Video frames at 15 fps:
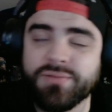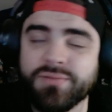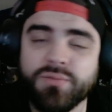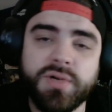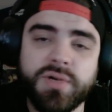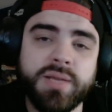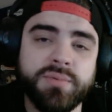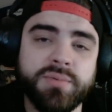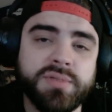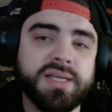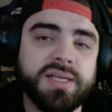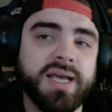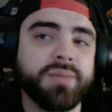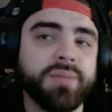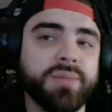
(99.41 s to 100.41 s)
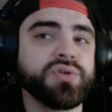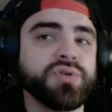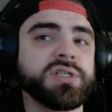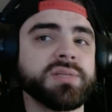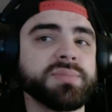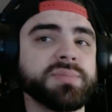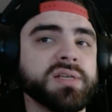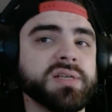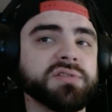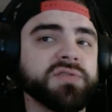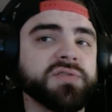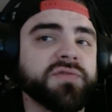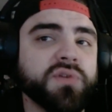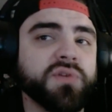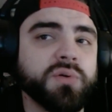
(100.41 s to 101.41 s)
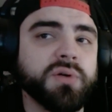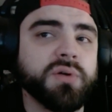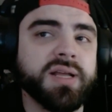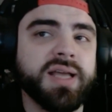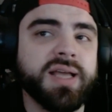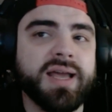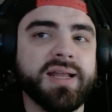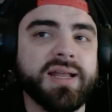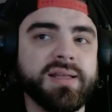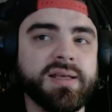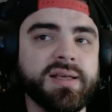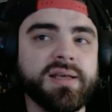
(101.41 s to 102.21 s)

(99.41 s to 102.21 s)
were able to kind of push themselves forward and kind of